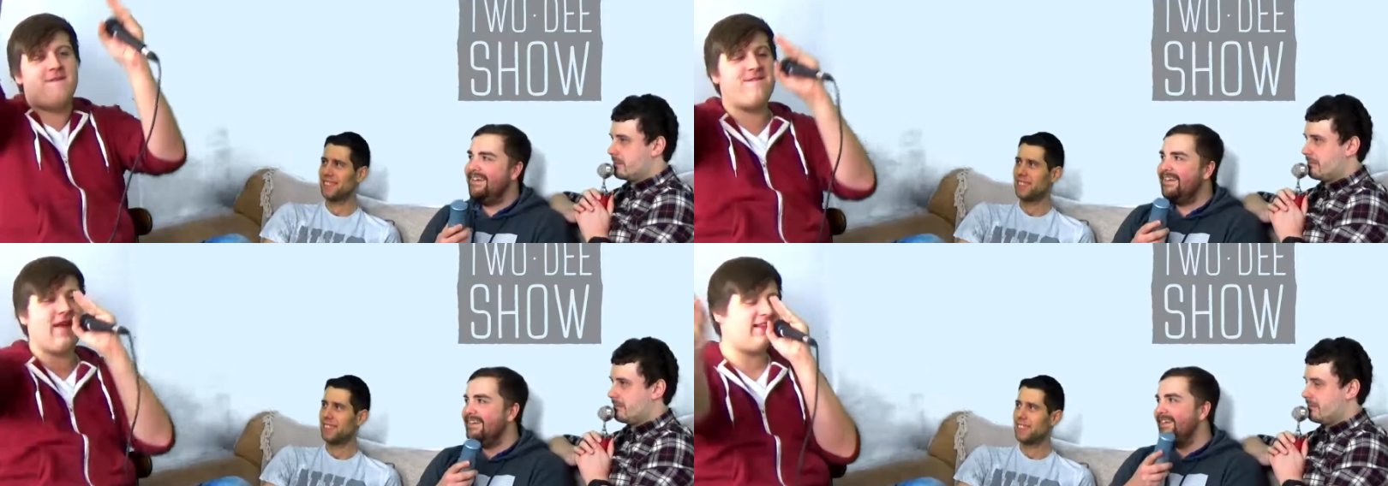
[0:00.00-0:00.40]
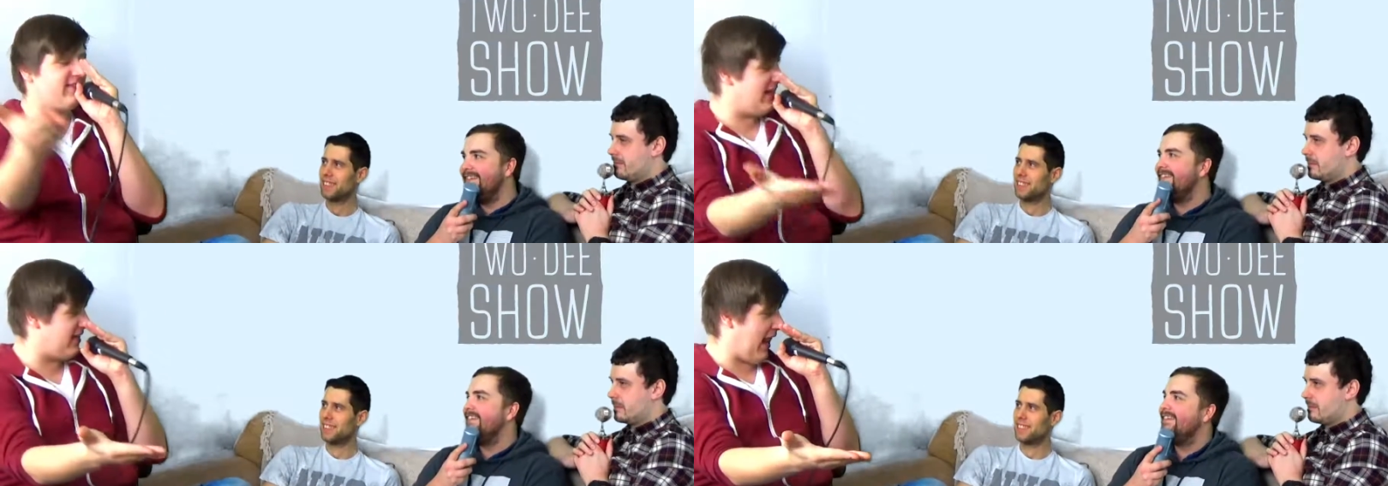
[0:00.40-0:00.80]
Speaker 1: fits
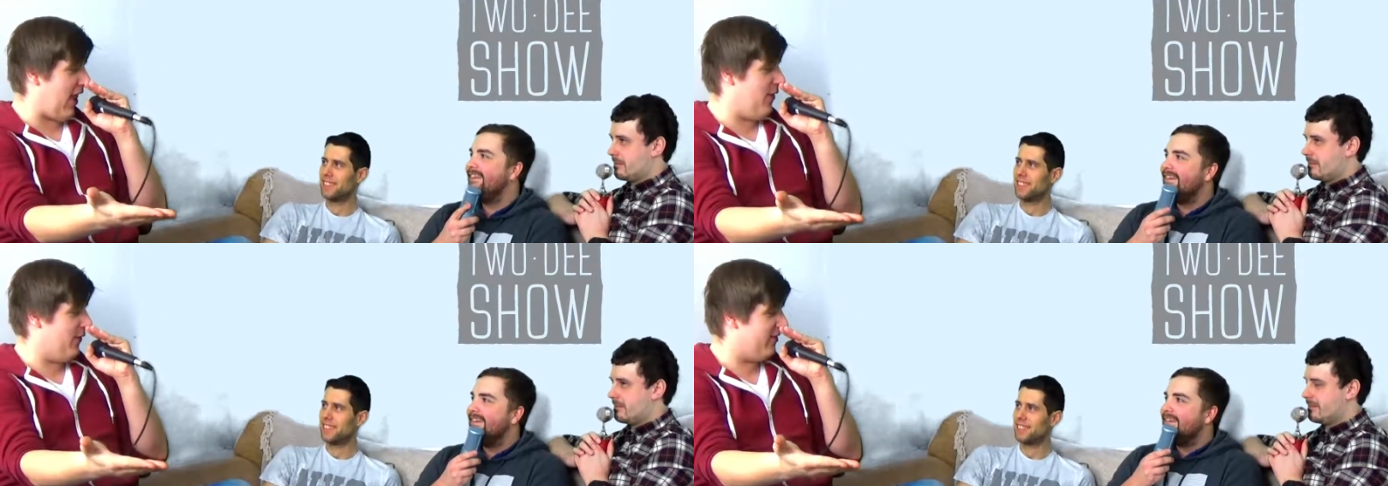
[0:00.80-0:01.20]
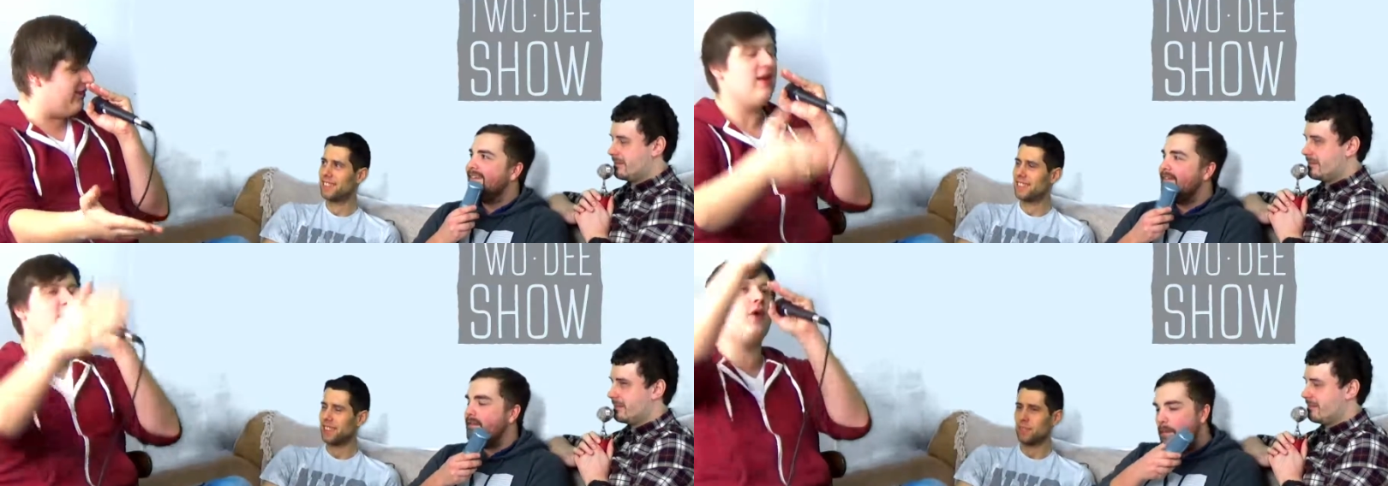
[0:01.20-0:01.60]
his clothes.
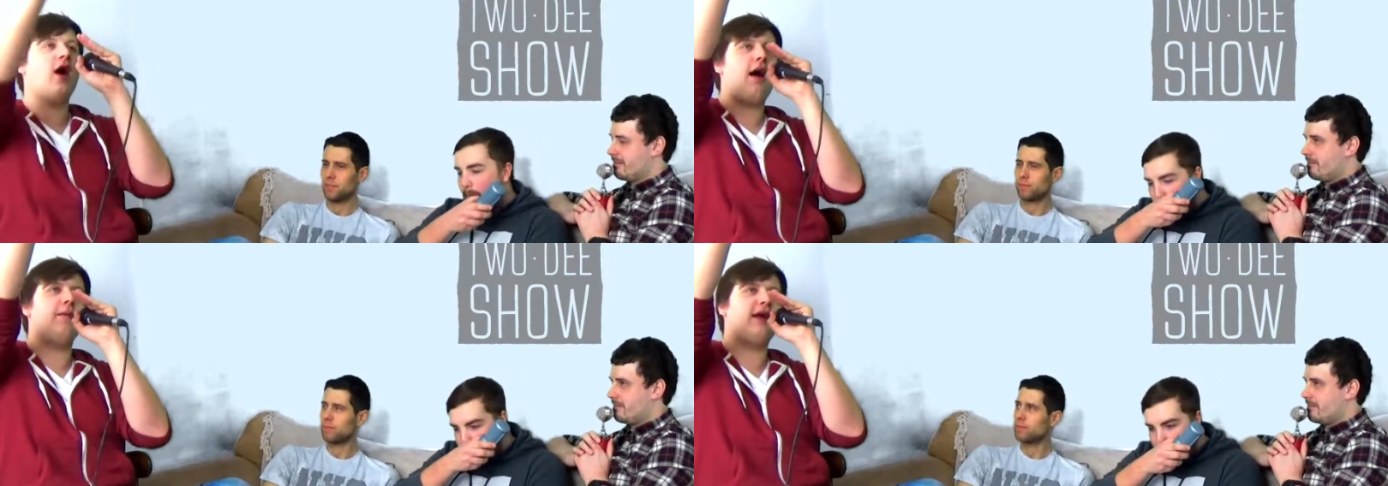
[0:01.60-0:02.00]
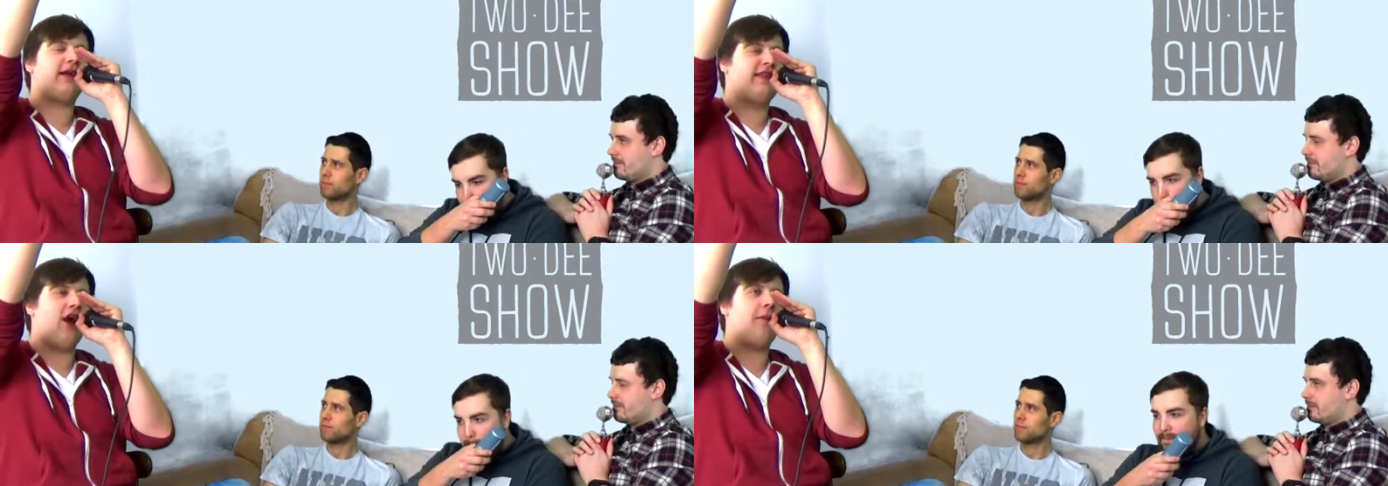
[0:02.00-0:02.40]
Well, I'm like
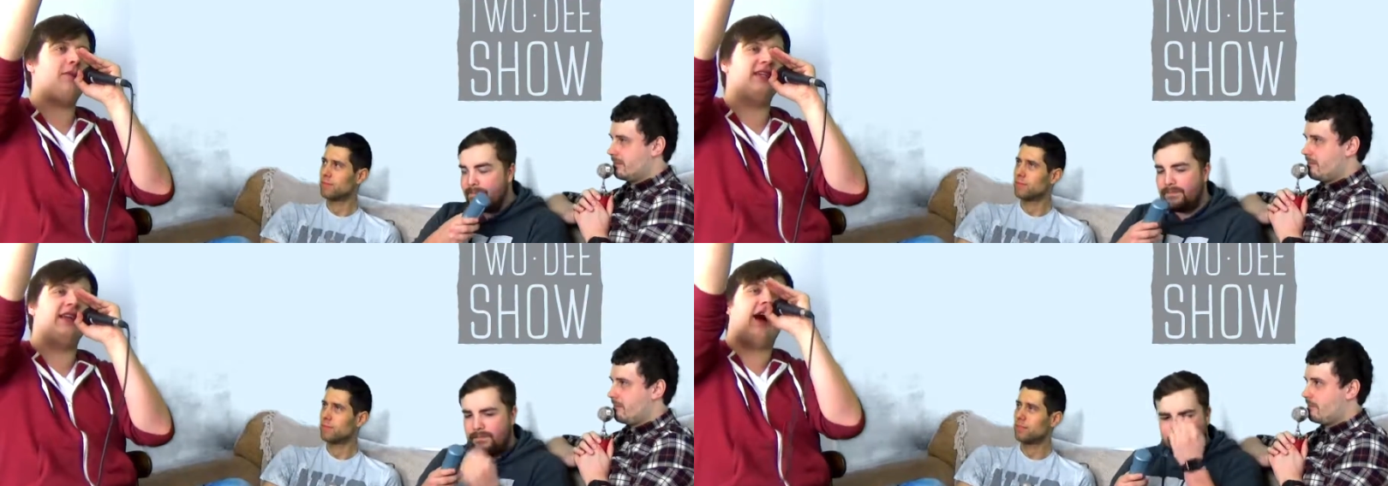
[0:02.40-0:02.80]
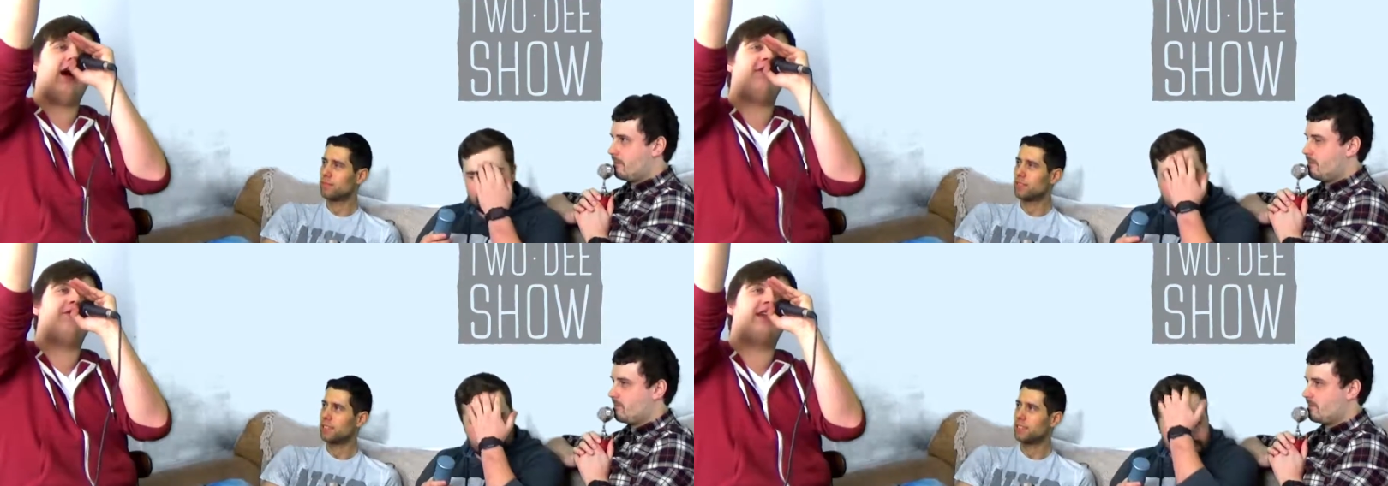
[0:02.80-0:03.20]
the opposite. I
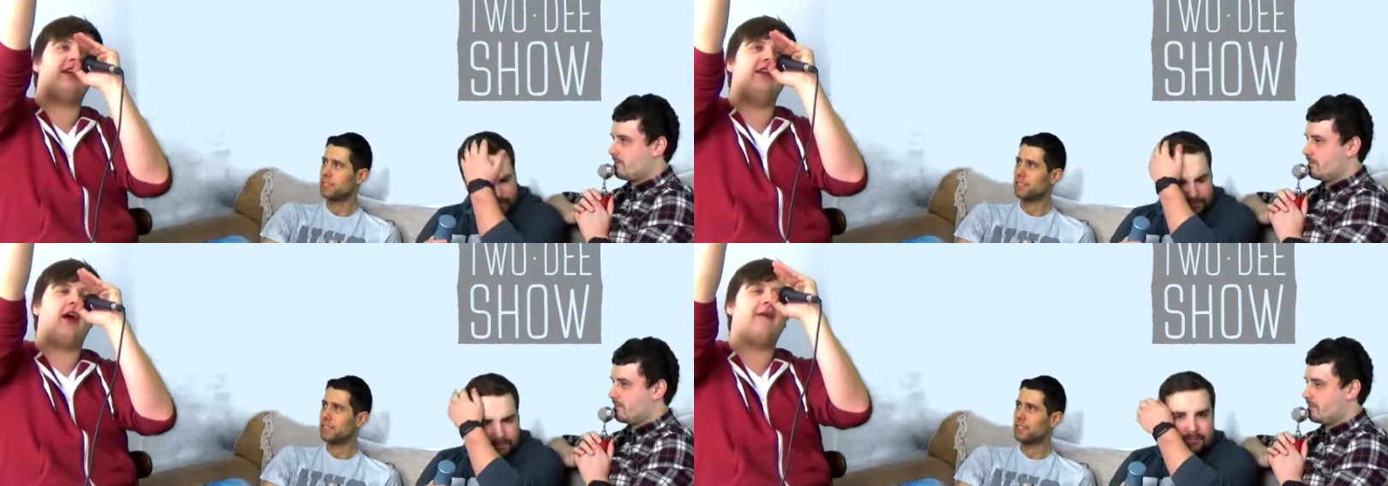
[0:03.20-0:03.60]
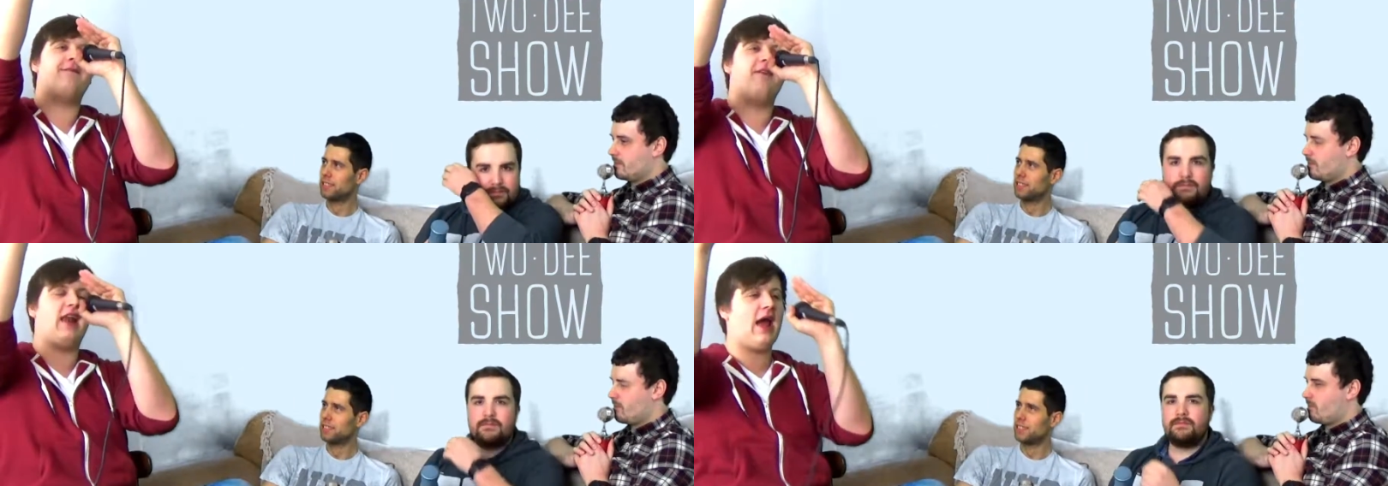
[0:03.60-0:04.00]
fucking, I
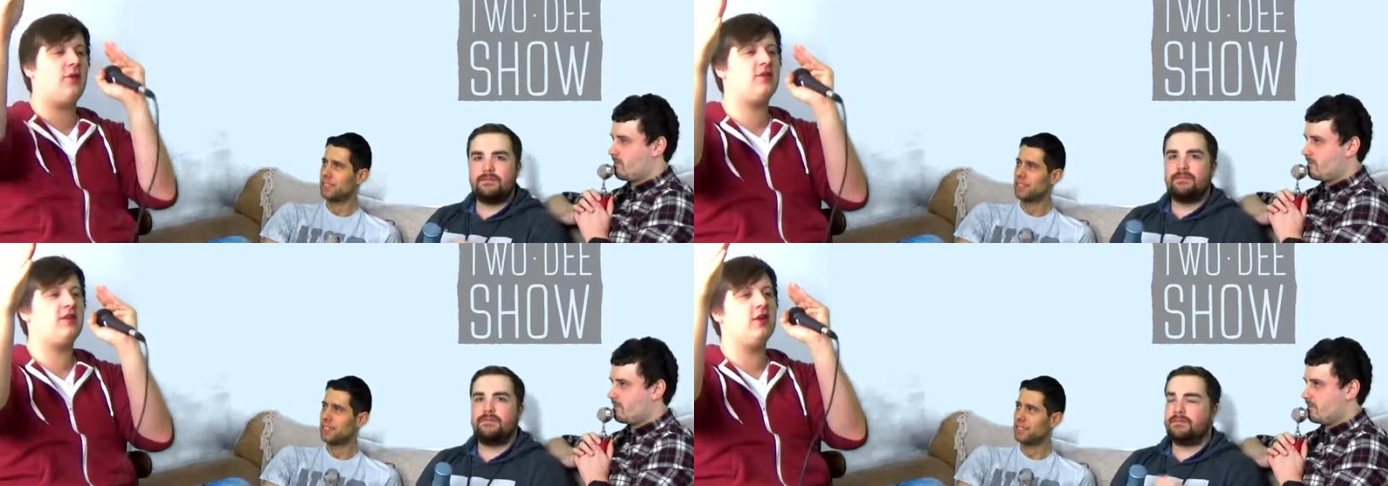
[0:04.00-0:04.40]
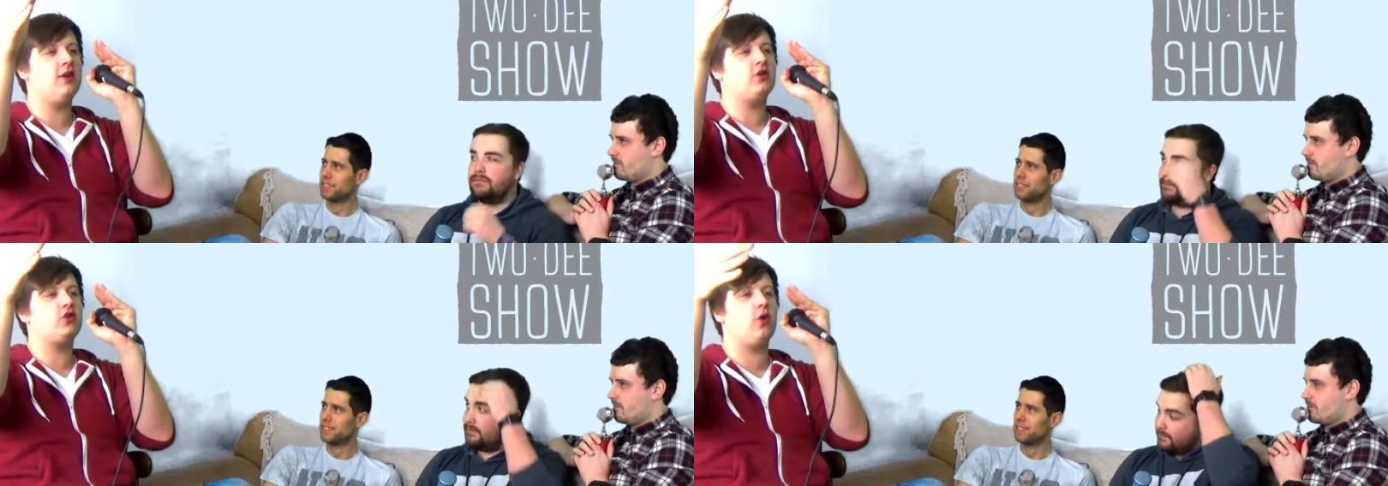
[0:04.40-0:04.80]
fill out,
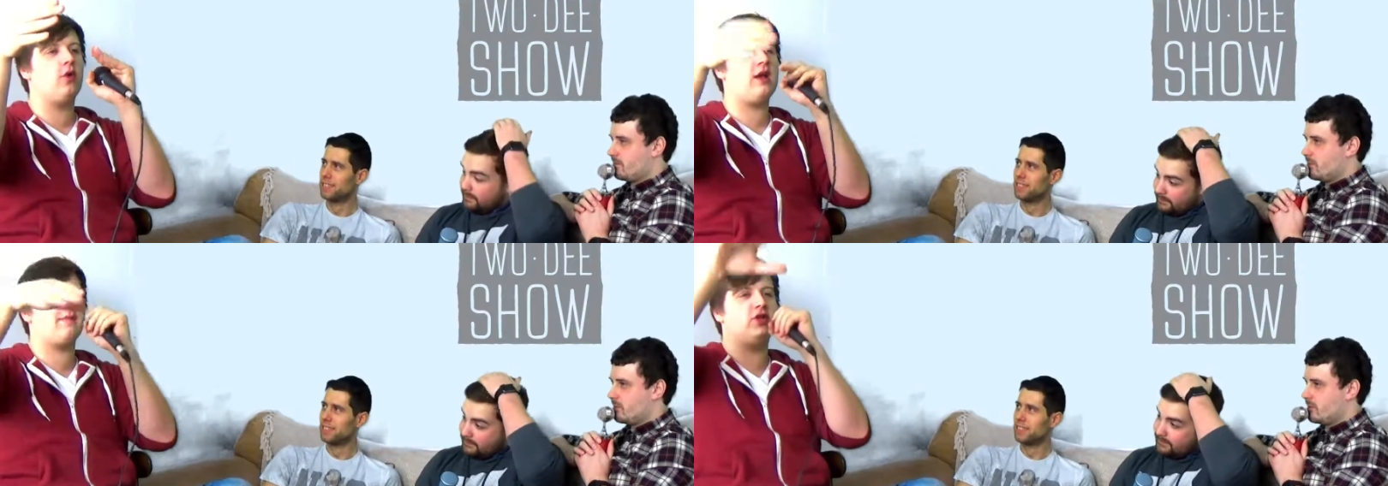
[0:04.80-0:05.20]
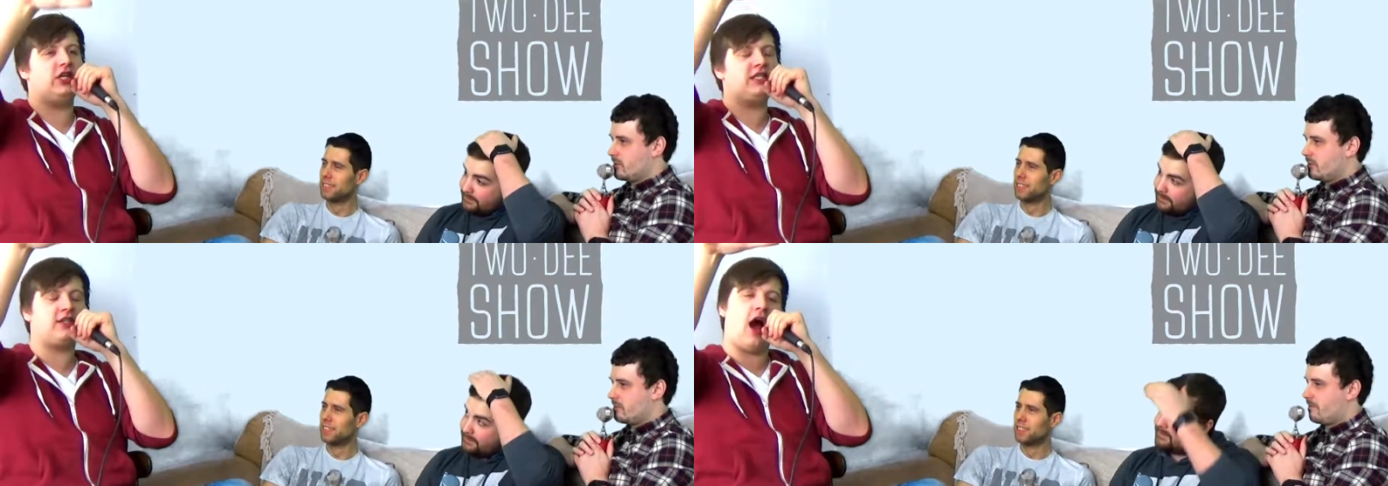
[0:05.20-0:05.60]
so like my
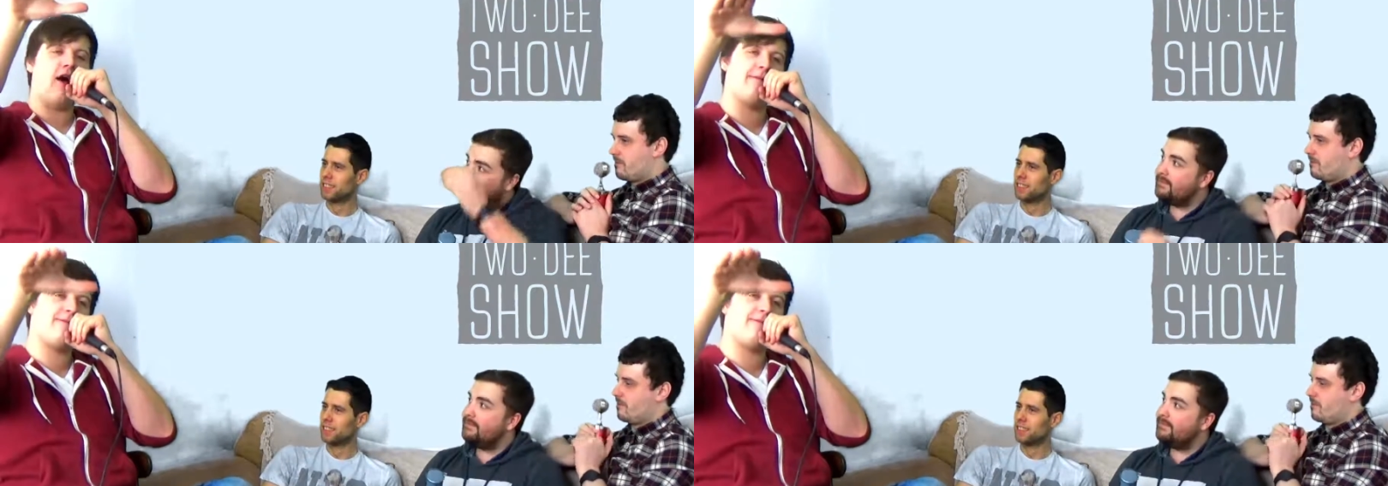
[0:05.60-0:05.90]
jeans can't